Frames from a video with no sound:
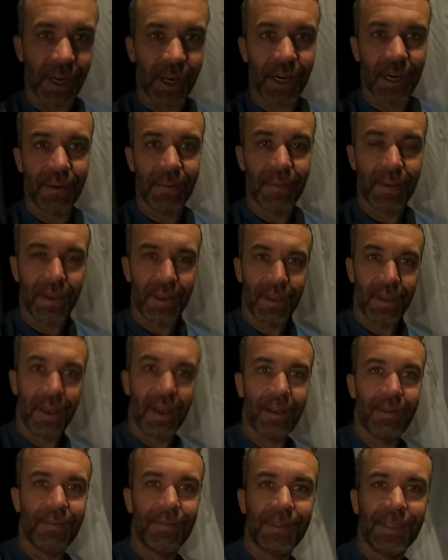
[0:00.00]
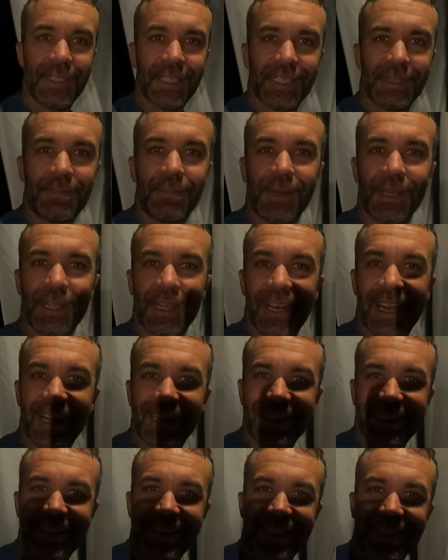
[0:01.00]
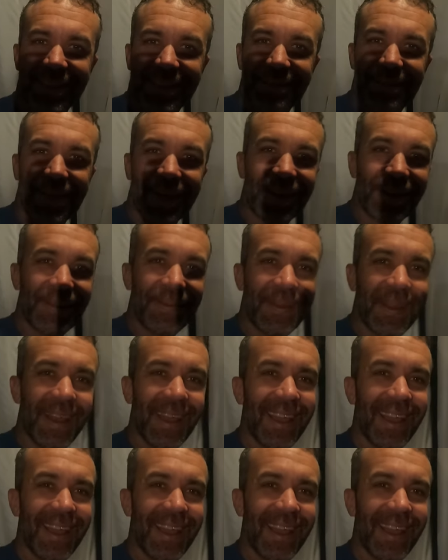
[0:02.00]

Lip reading: the Fizah's putting lights, so it's better.